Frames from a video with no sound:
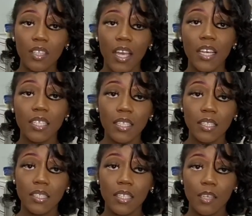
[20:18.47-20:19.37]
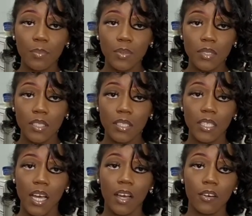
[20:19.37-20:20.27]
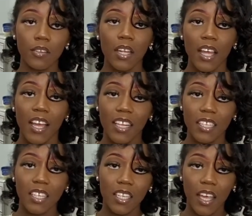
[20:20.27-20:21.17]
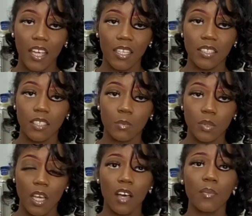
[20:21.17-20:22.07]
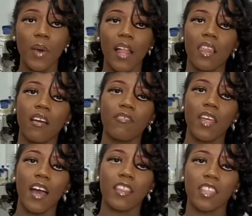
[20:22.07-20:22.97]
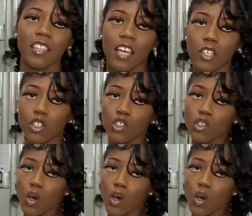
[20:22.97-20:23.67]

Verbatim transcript: like dips down and then like dips up. I love that. I think that is so